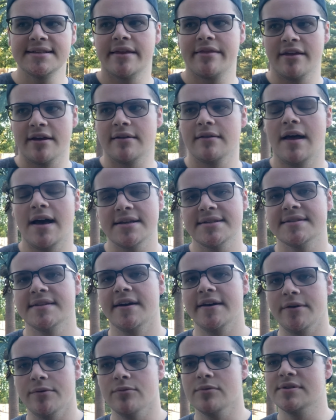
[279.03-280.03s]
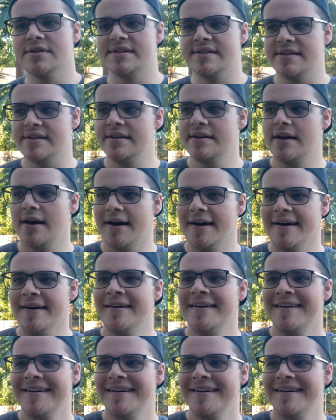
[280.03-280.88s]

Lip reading: I think last night was the